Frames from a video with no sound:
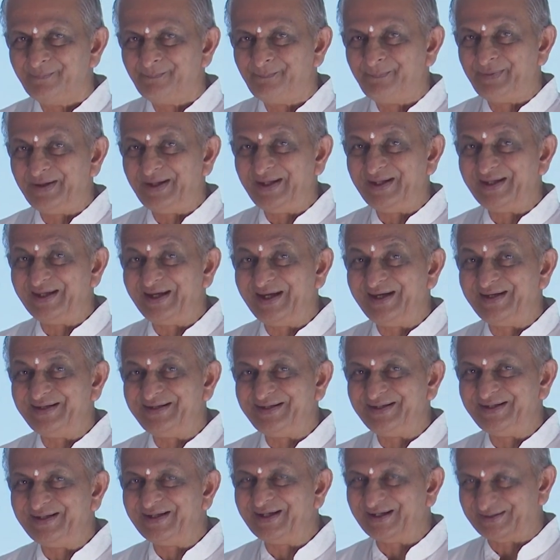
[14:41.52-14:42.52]
P I
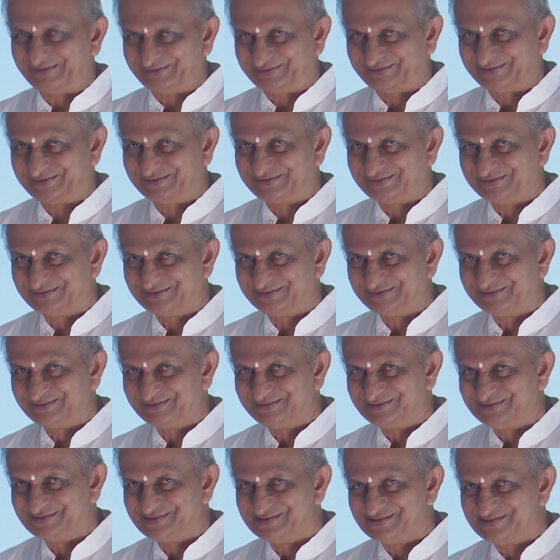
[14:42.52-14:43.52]
T S.
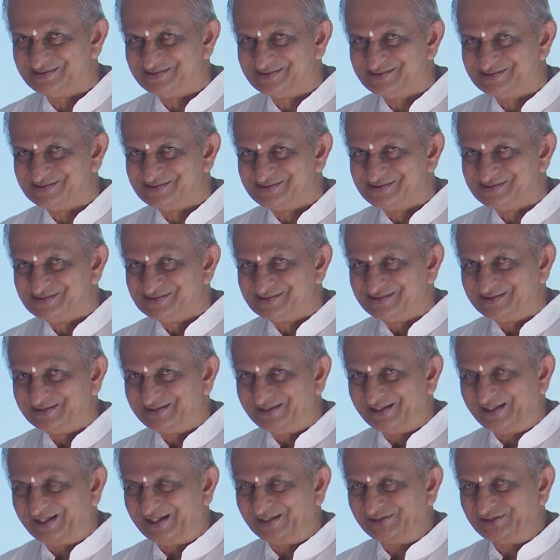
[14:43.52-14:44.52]

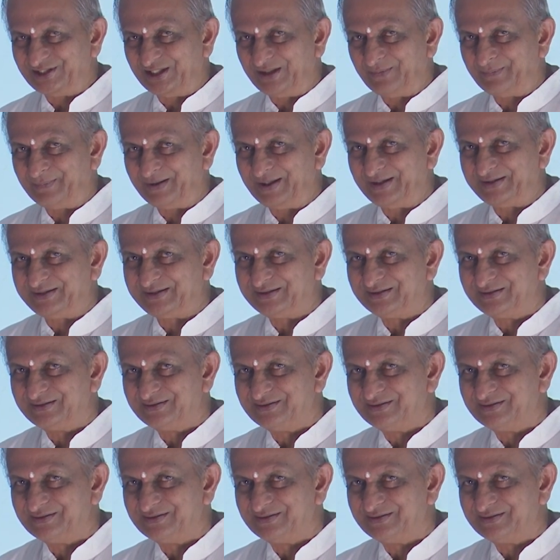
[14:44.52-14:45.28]
They are nothing but